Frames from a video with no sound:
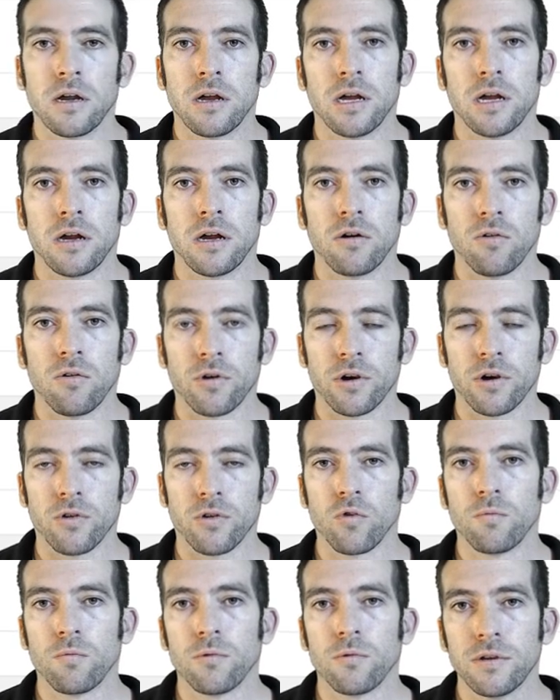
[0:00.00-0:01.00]
or a
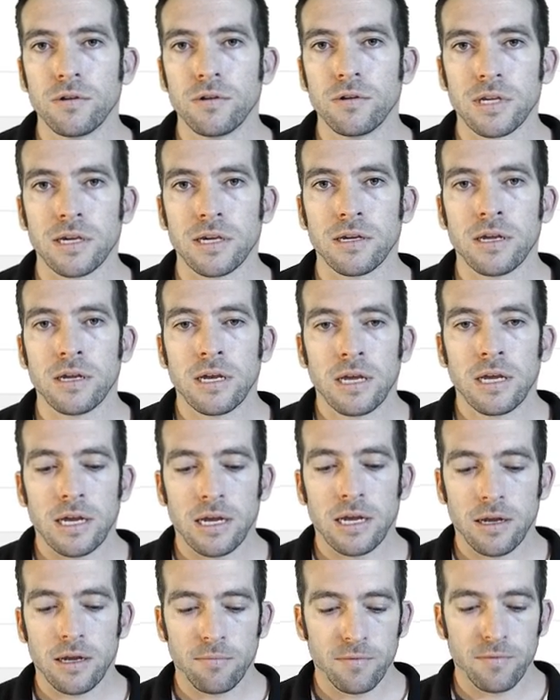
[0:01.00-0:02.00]
normal user.
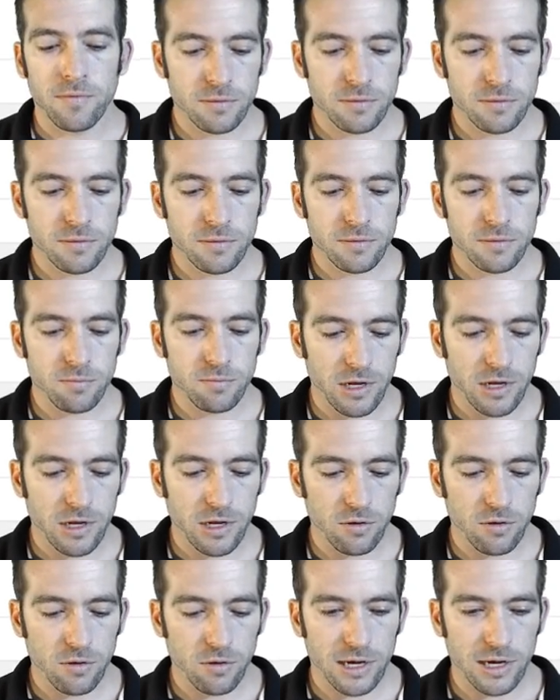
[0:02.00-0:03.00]
This menu
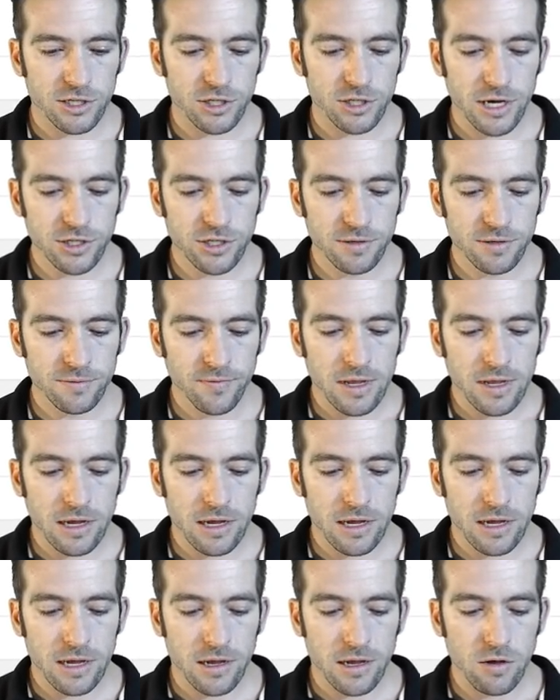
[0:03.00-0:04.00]
might change.
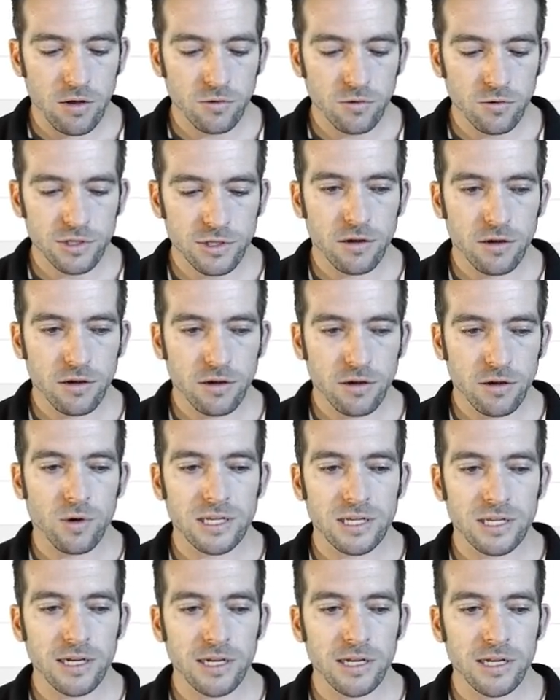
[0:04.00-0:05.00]
Also,
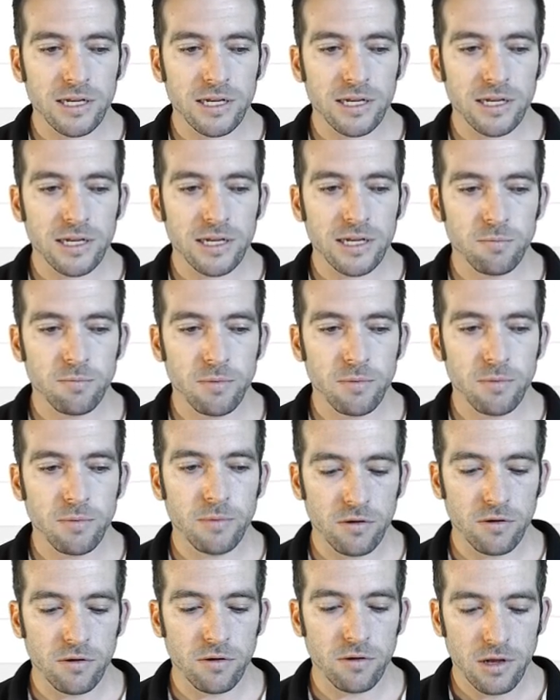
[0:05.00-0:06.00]
what's in this menu
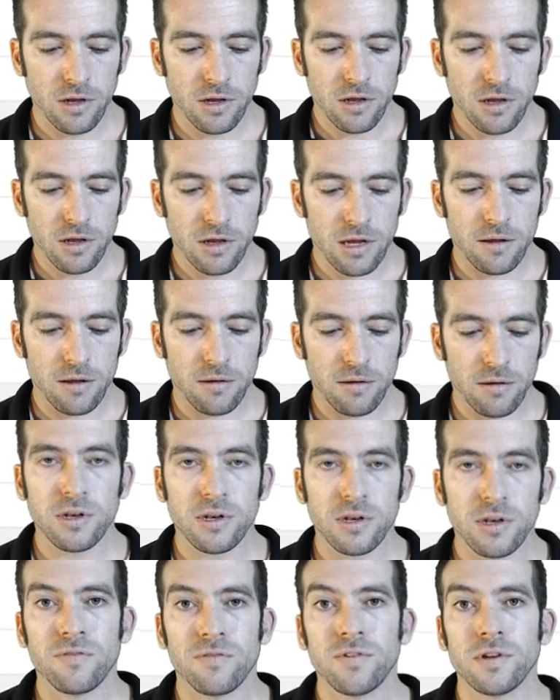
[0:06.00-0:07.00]

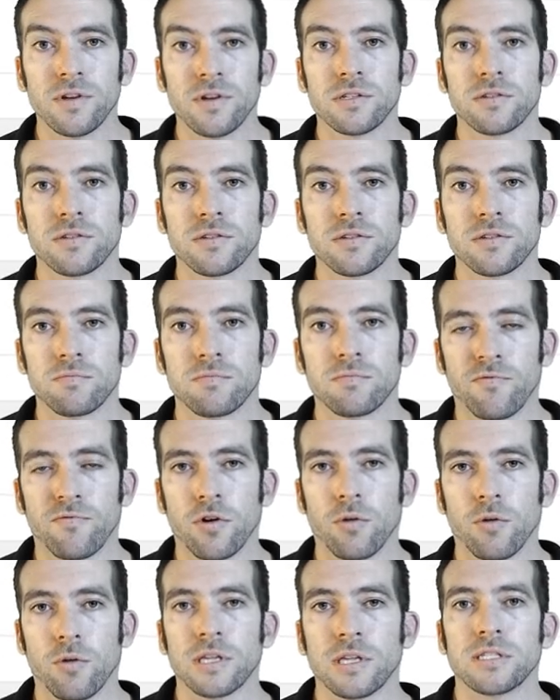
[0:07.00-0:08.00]
differs
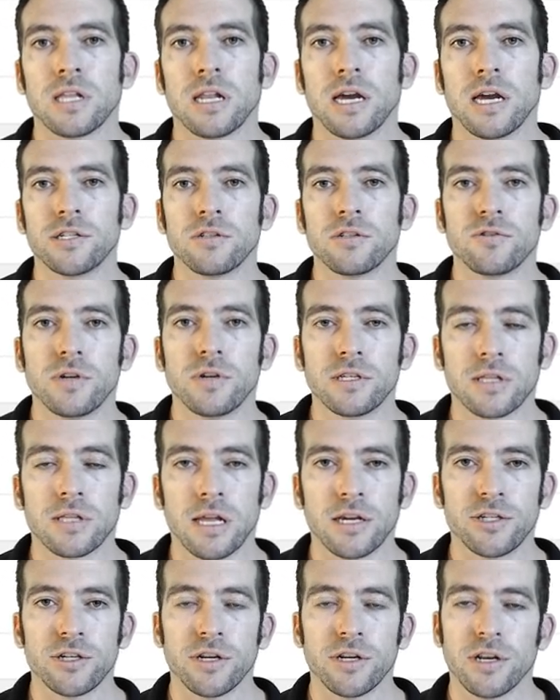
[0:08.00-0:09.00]
from installation to
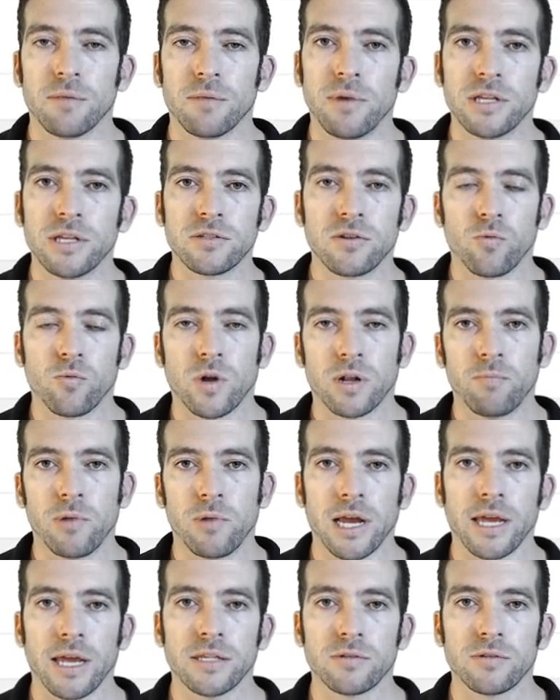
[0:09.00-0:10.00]
installation. It depends on what
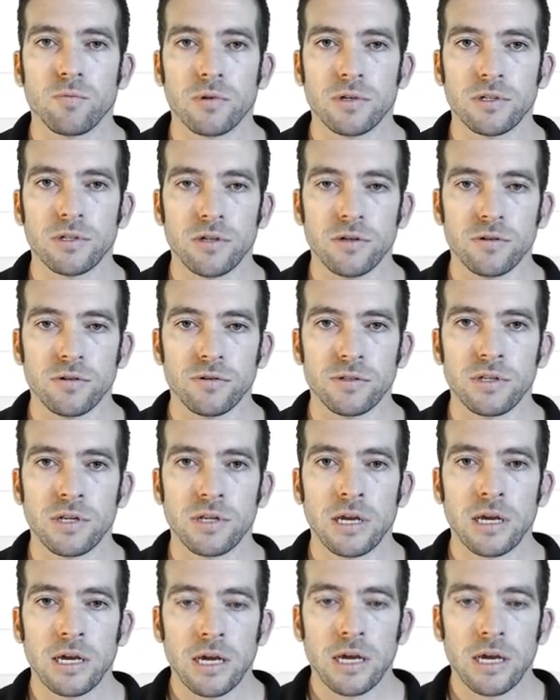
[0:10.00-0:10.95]
plugins was used.